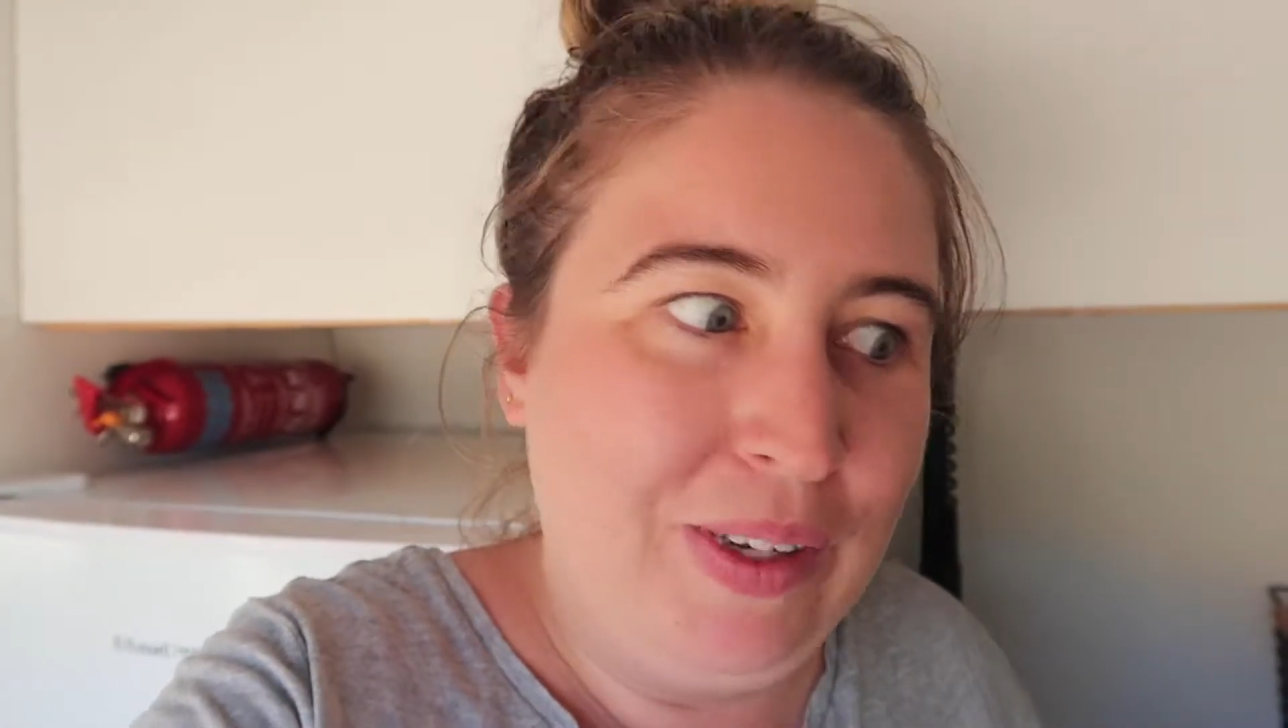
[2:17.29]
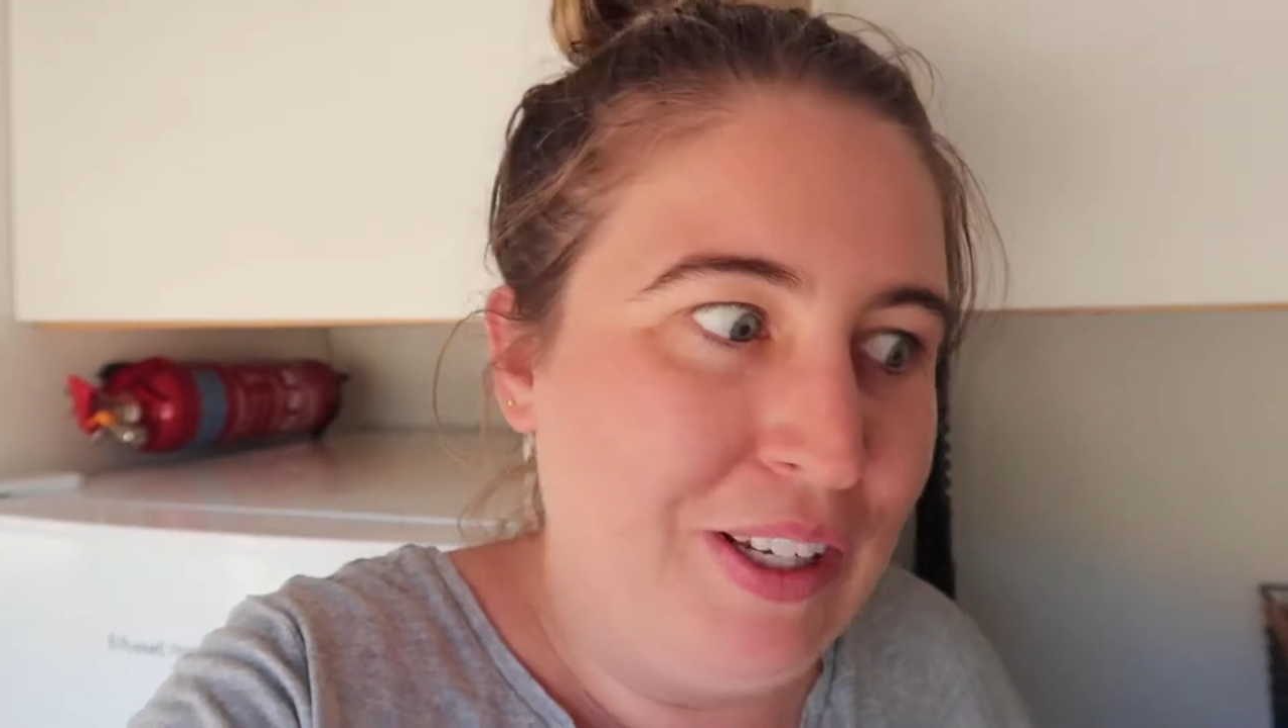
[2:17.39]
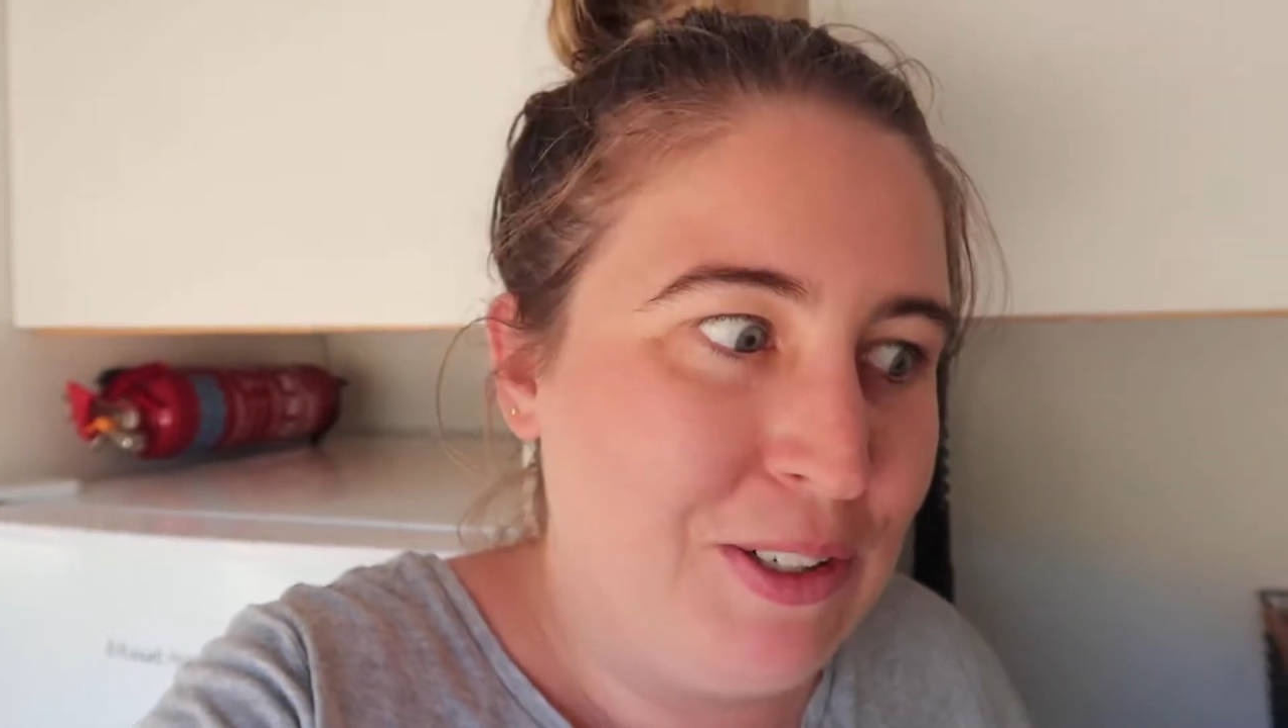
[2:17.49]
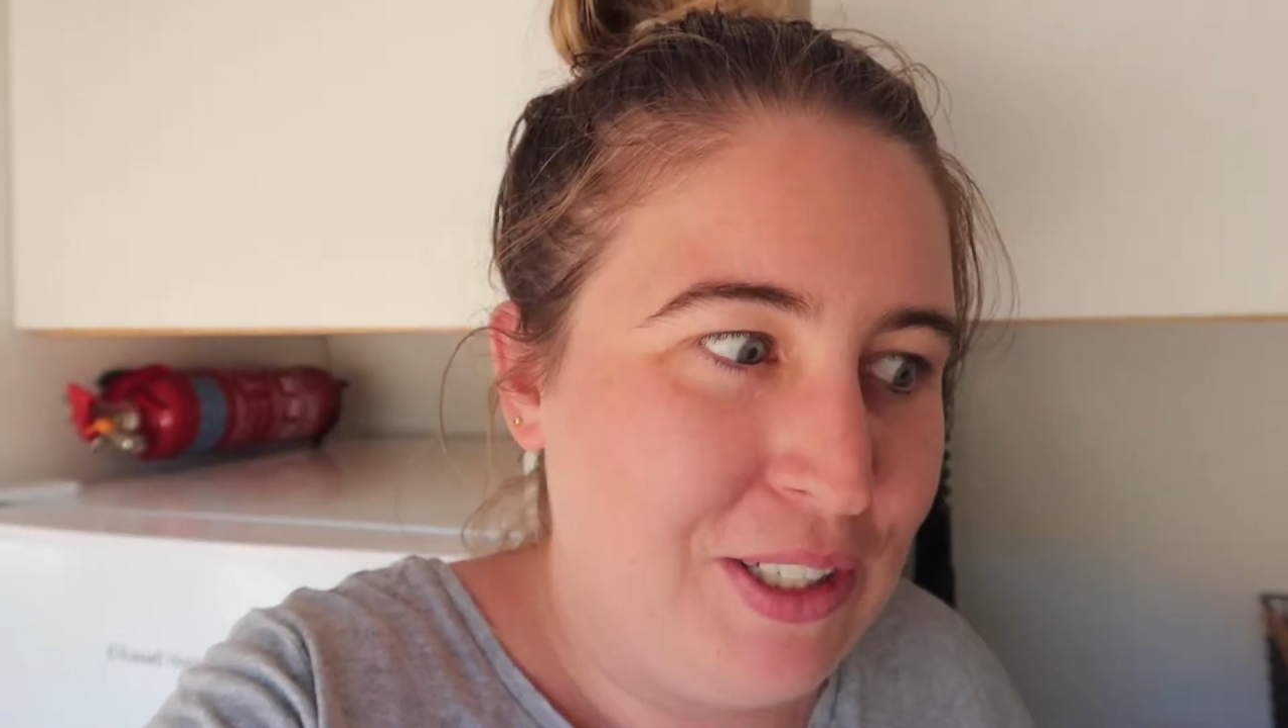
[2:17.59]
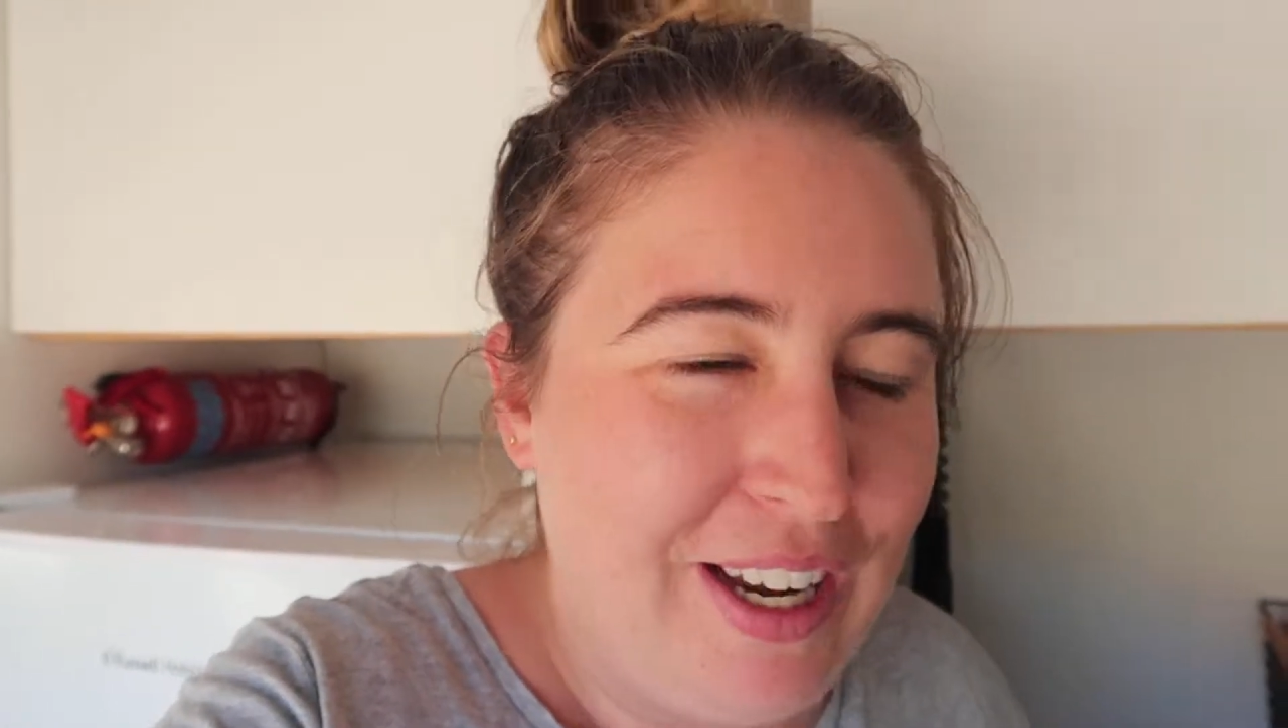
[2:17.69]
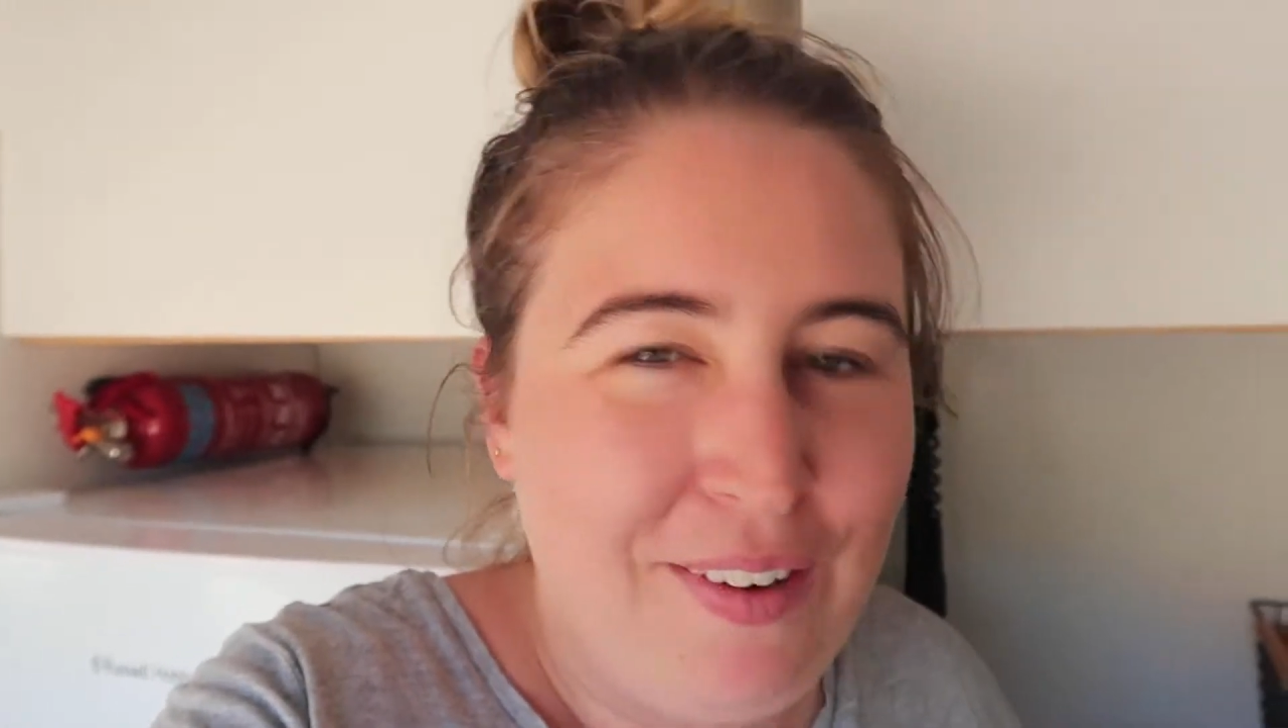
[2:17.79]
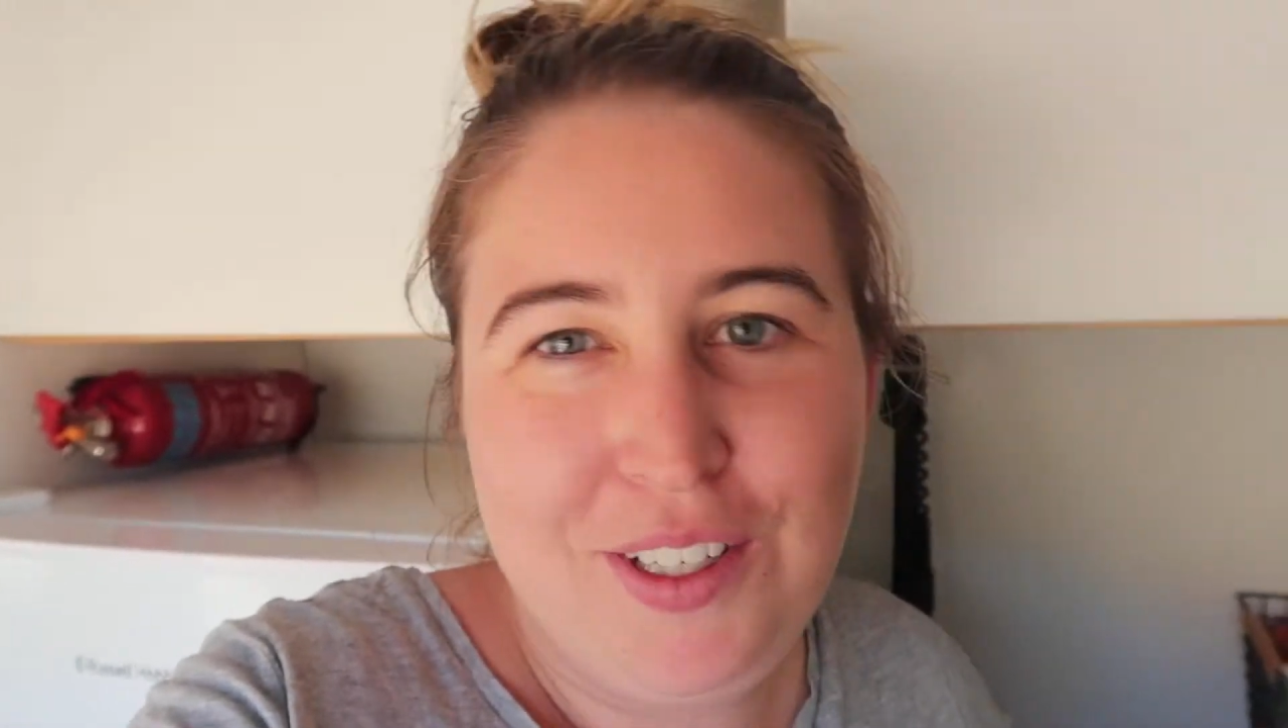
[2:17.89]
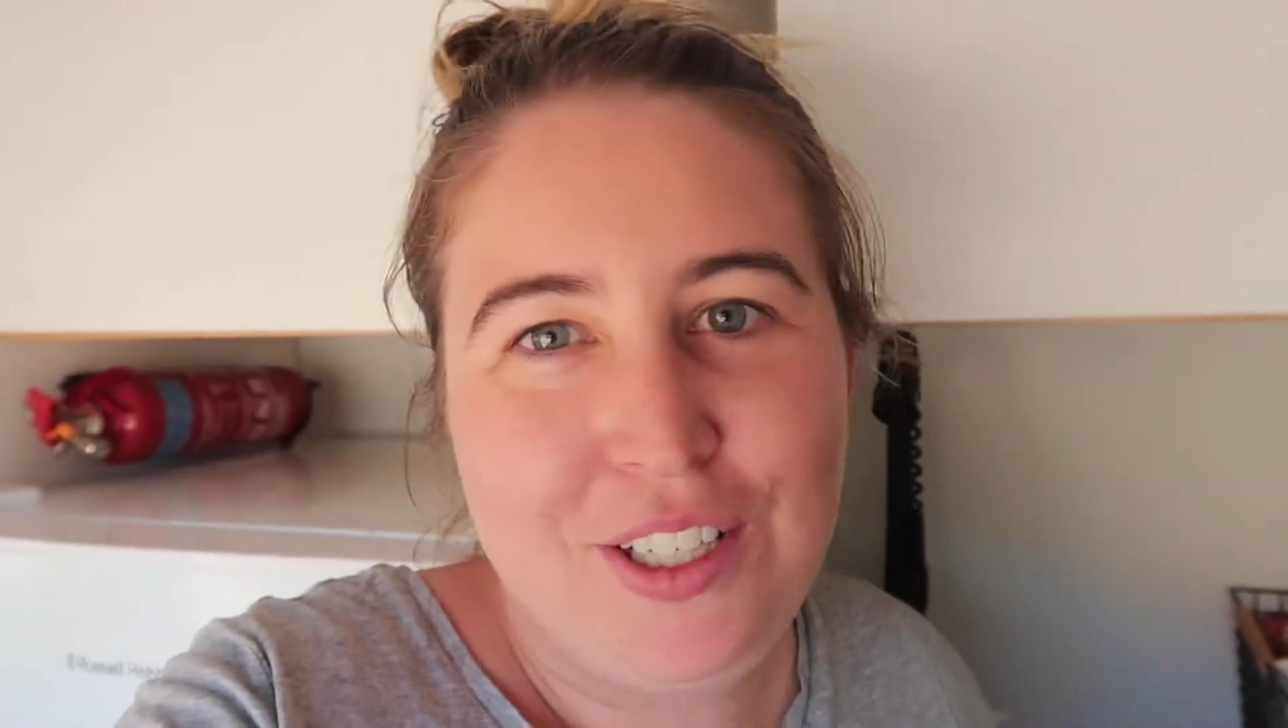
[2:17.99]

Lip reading: we usually have